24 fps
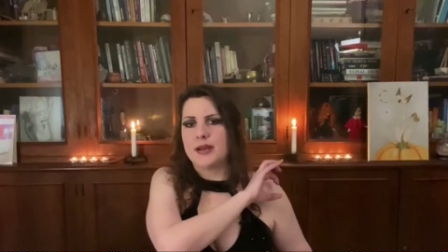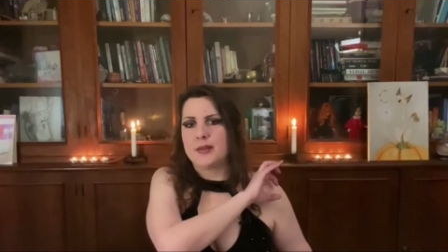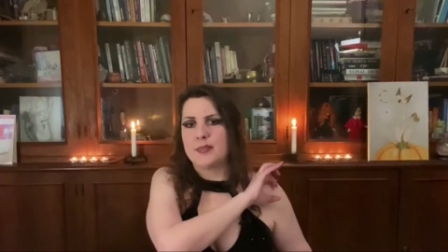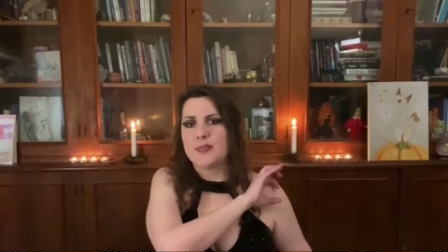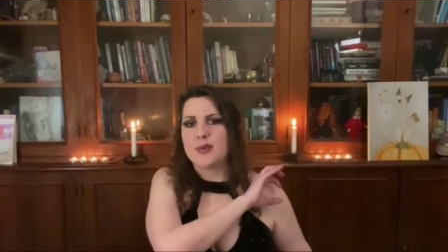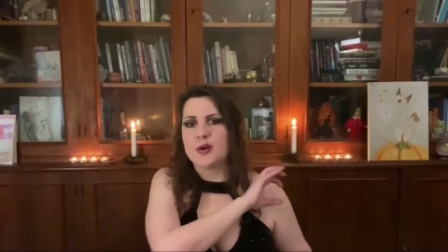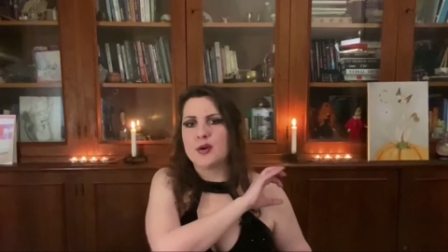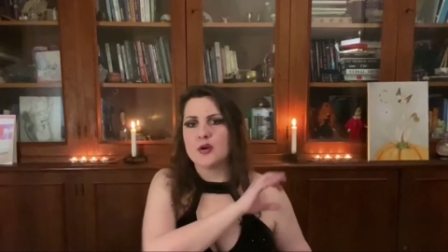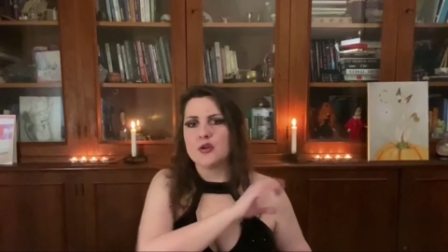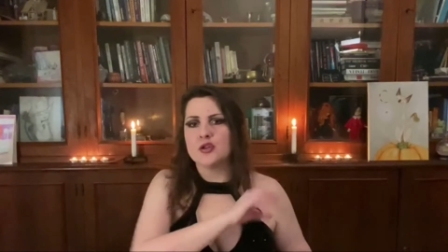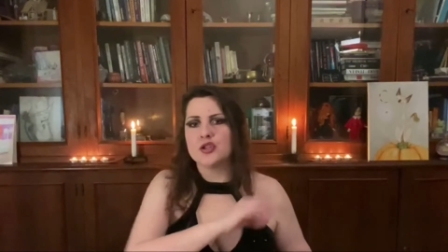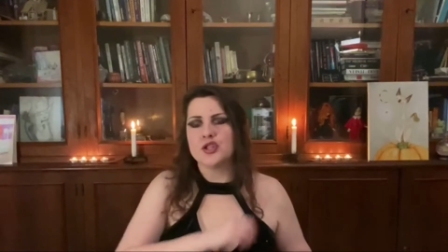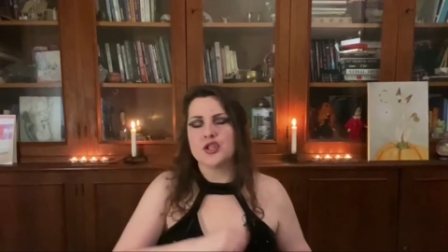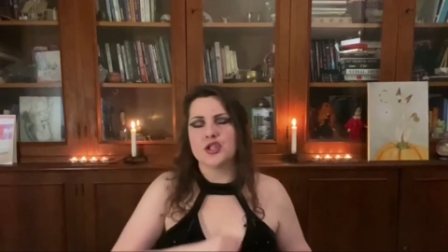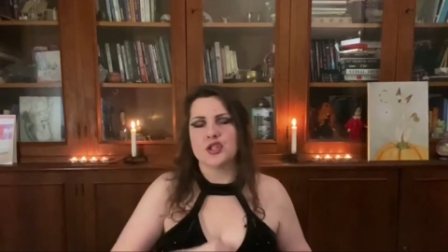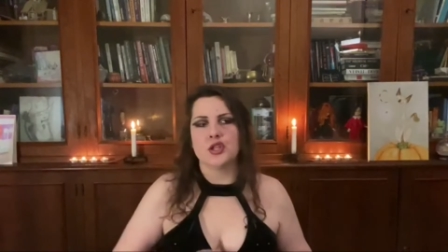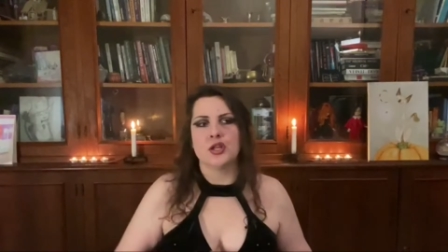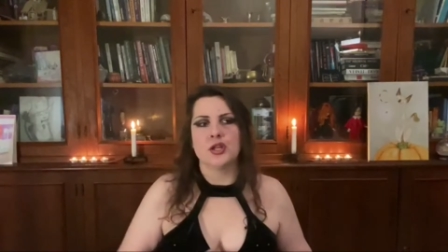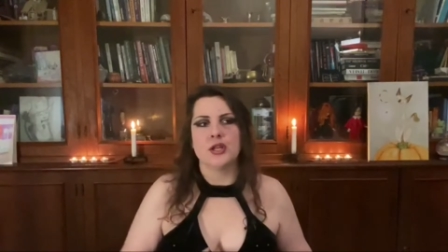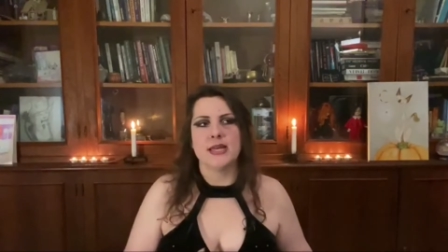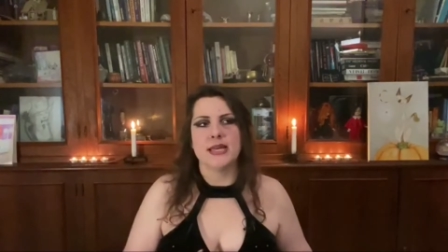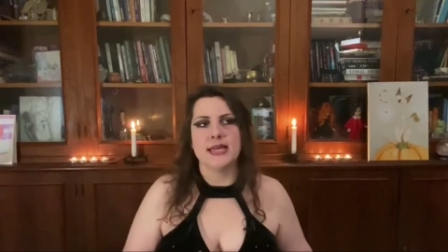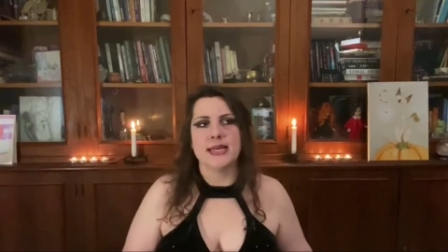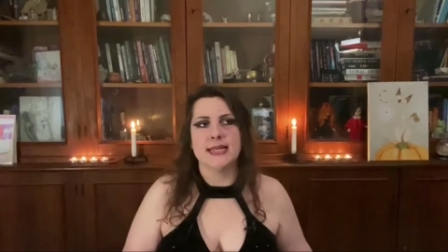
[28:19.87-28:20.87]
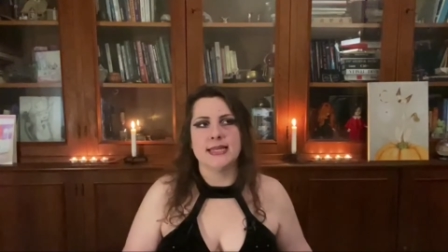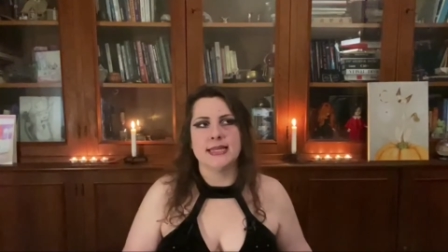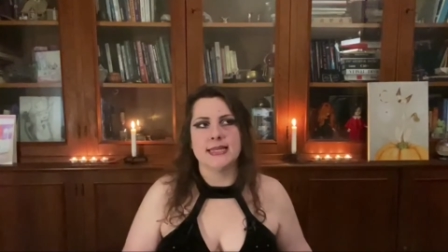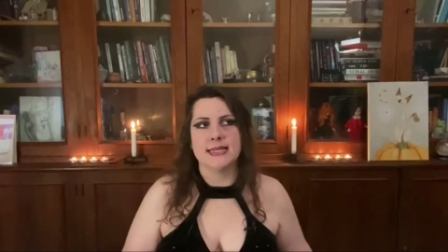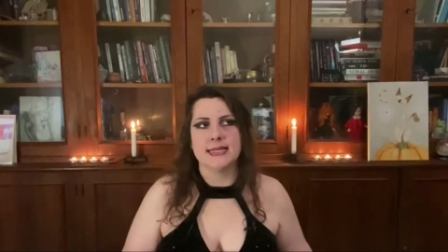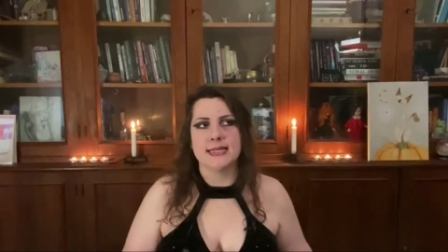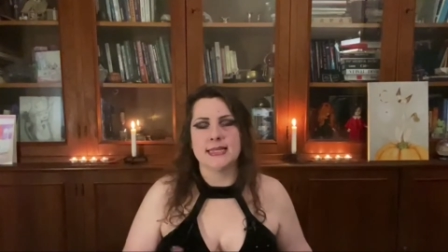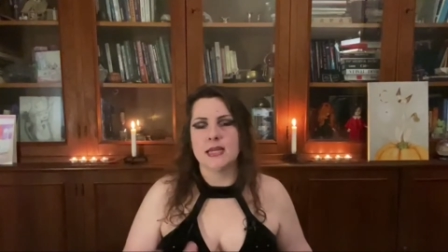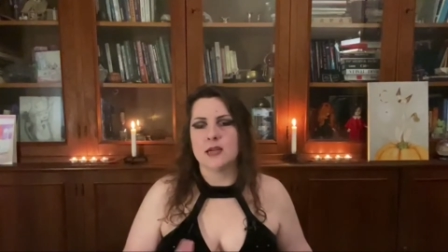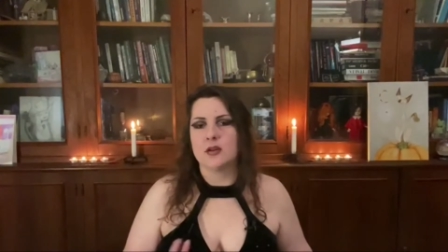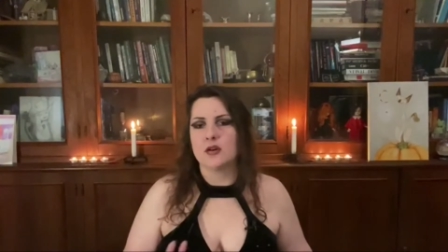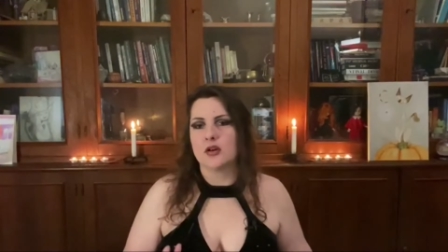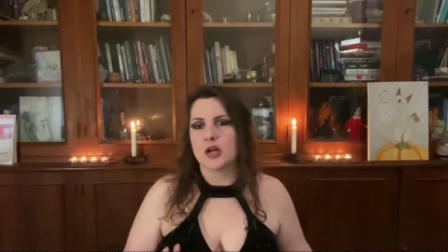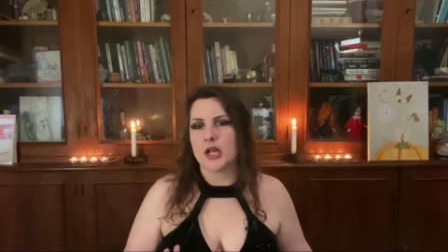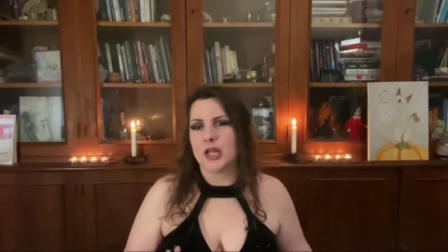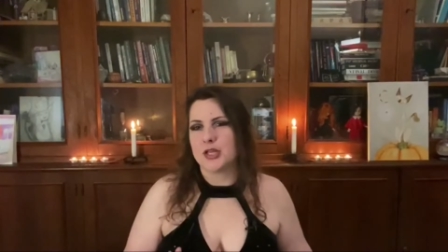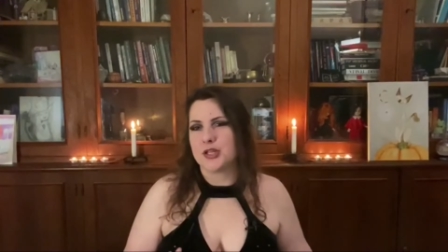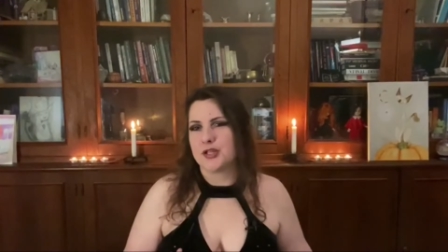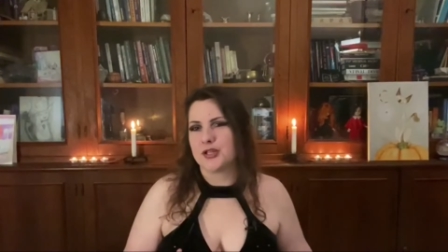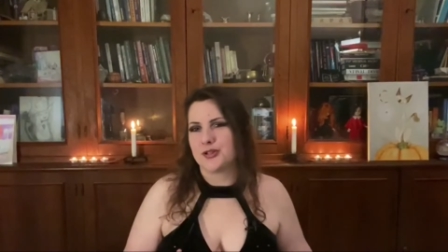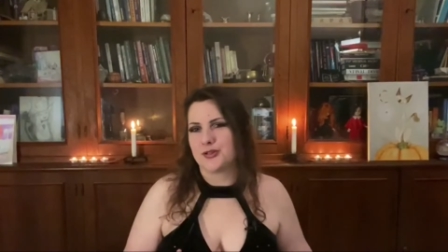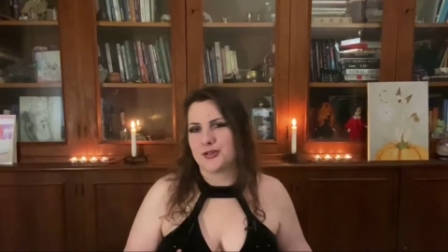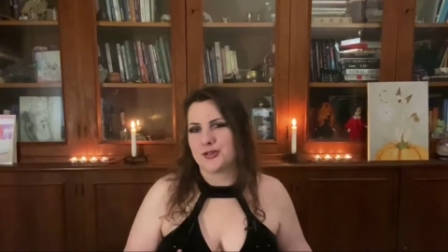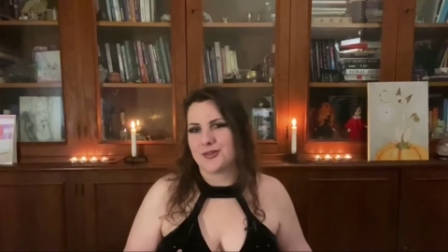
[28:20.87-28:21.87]
Her brooch is
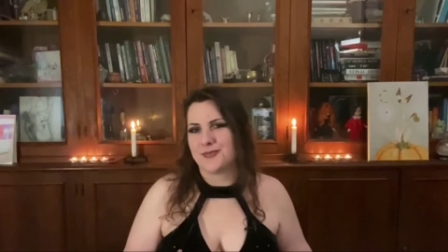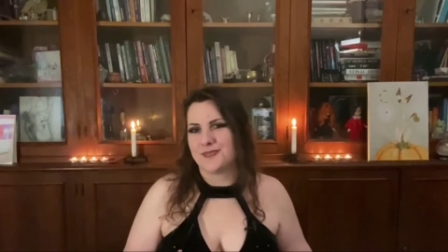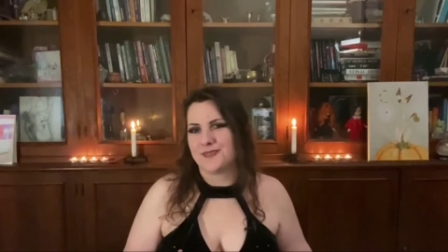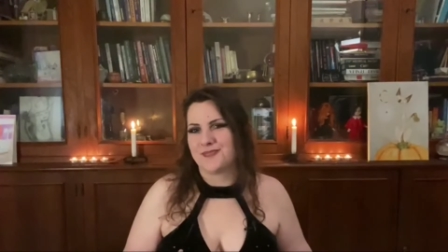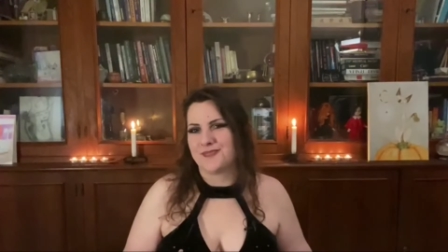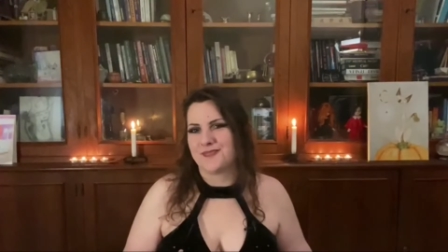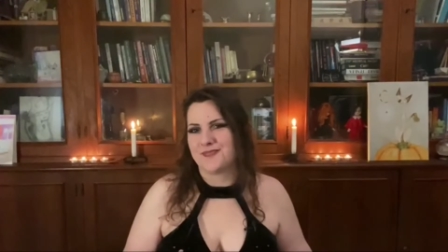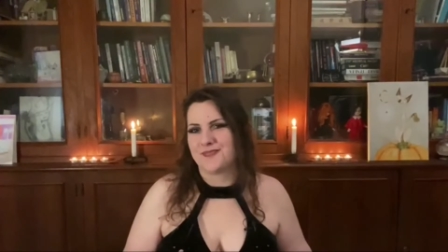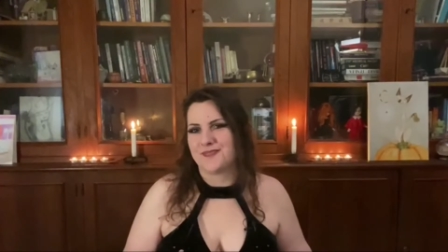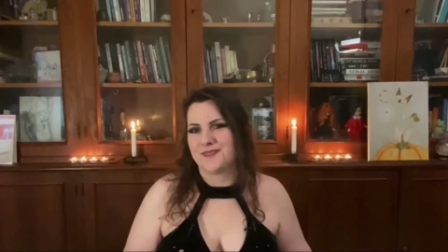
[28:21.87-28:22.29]
decoration.